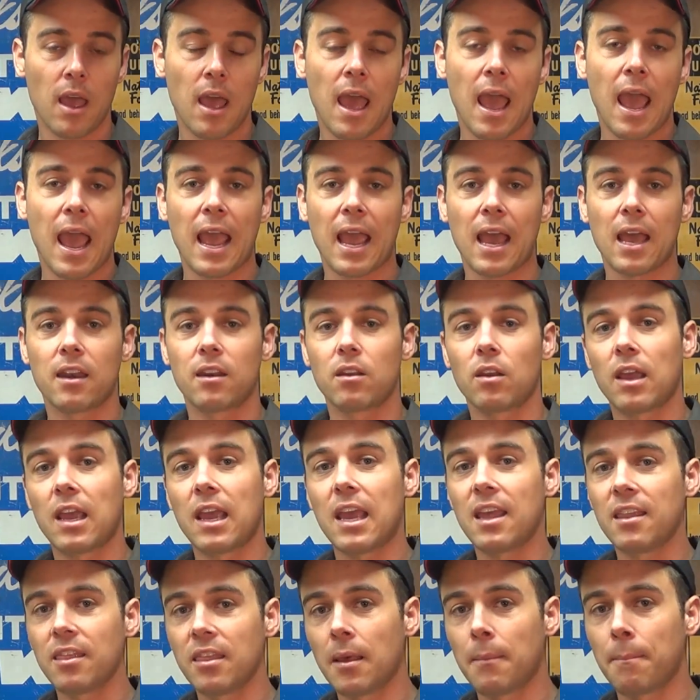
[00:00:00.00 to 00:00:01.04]
And
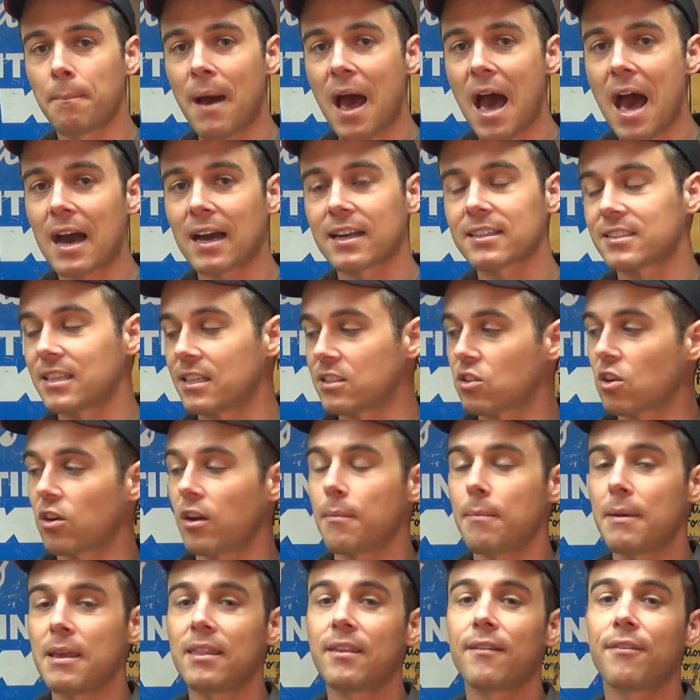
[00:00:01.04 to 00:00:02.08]
in the box is going to
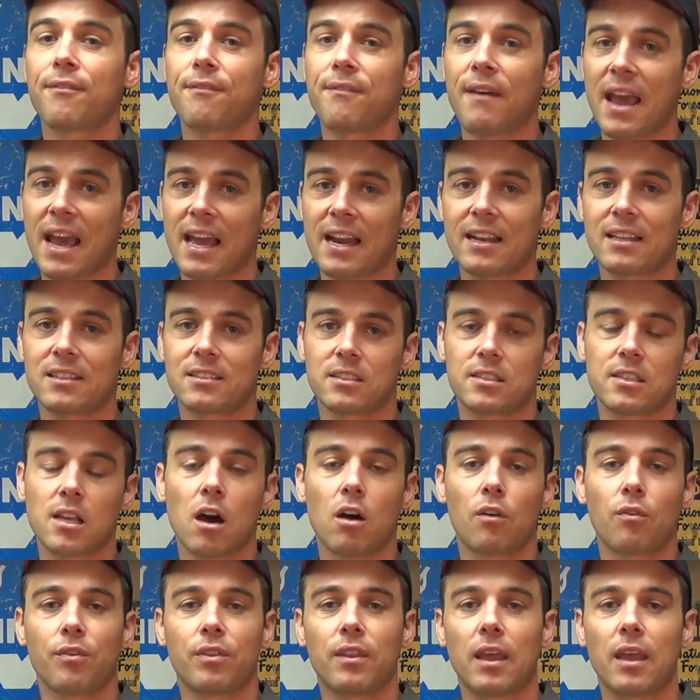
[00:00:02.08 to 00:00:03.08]
be the fan itself